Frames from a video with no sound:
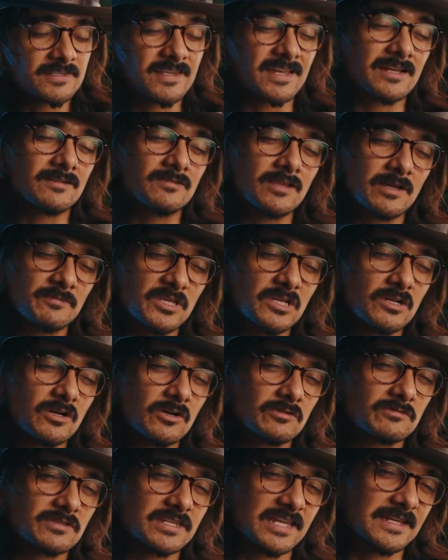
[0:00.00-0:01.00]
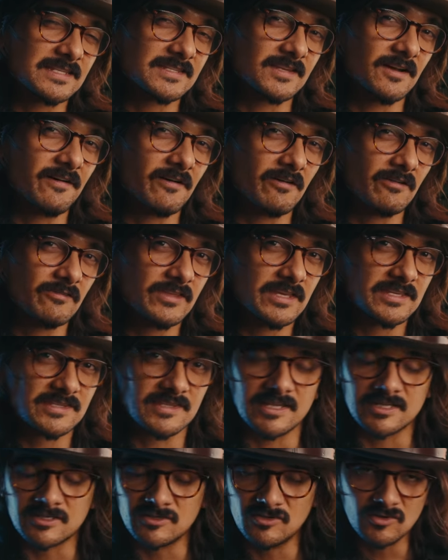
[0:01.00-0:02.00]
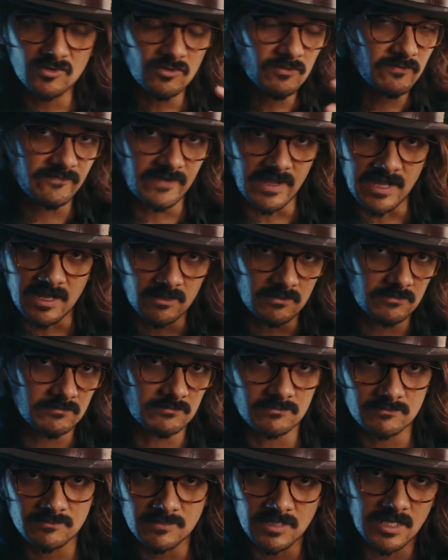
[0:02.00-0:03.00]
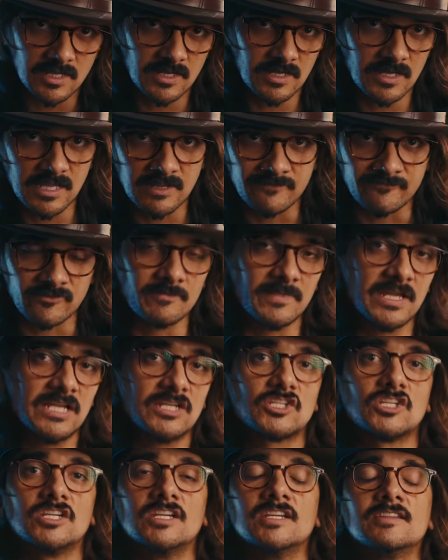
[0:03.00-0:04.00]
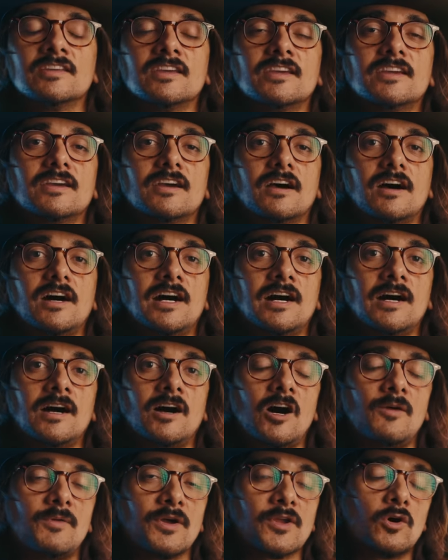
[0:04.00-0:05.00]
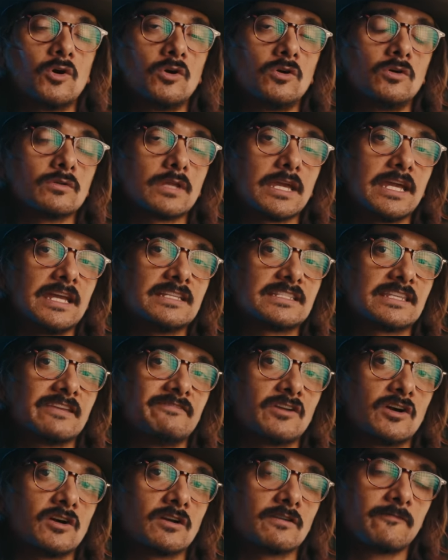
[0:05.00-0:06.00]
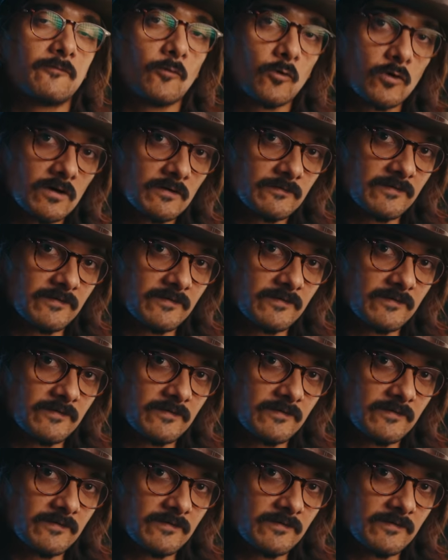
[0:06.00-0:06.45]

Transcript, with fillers: was like, let me go and test all of this like newfound uh, information uh, on my old A7R4